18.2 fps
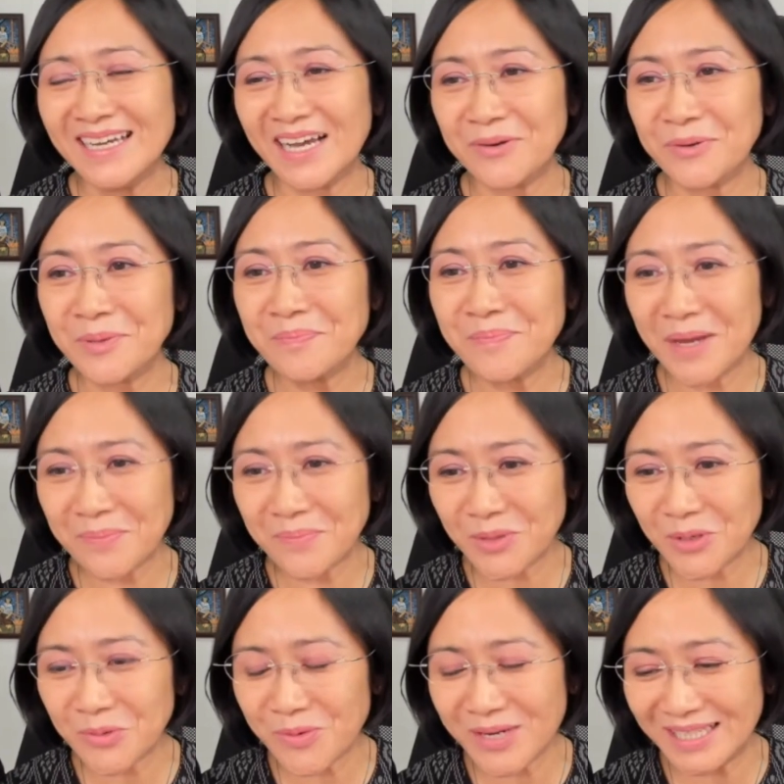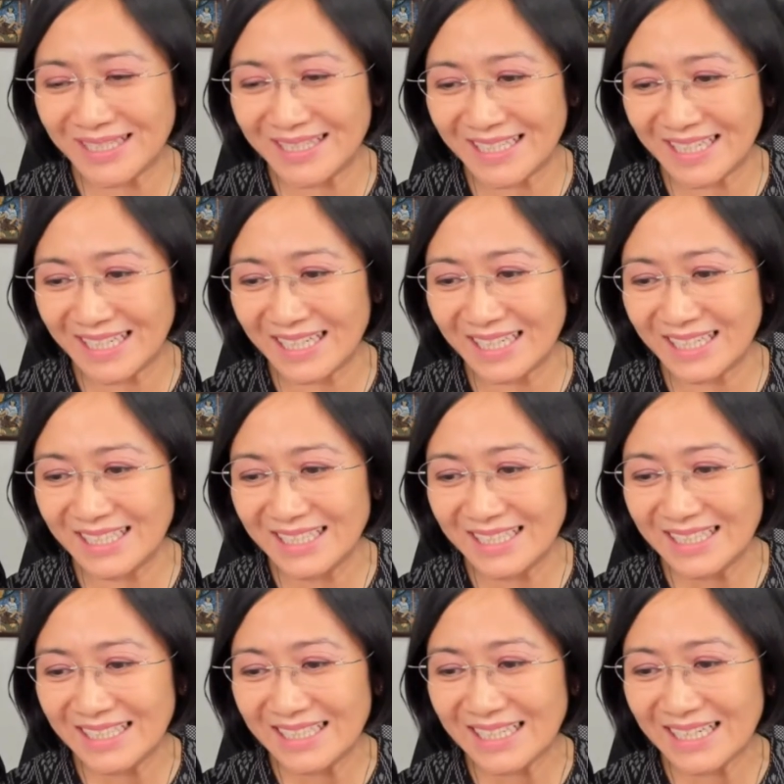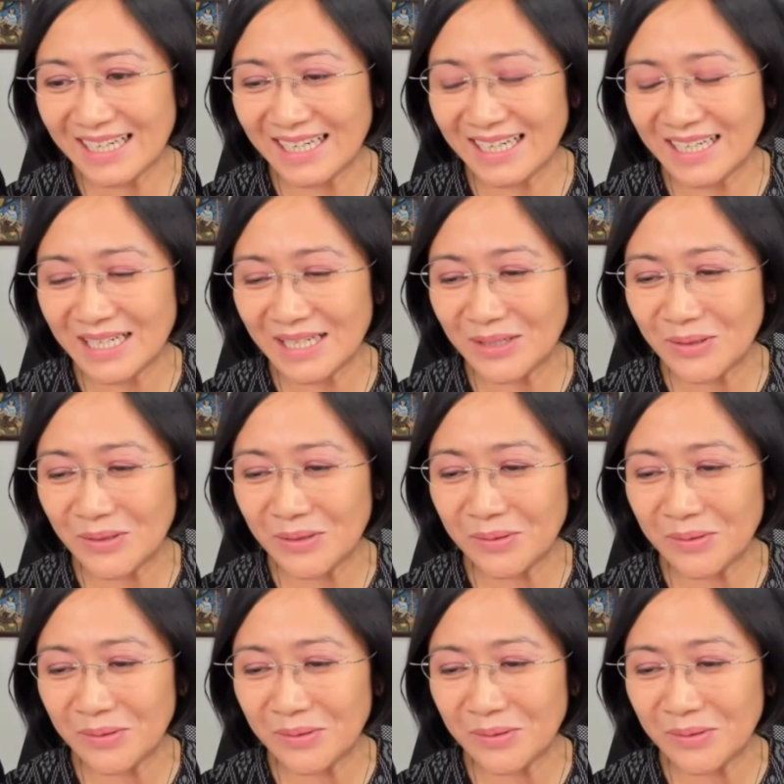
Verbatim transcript: i remember when uh,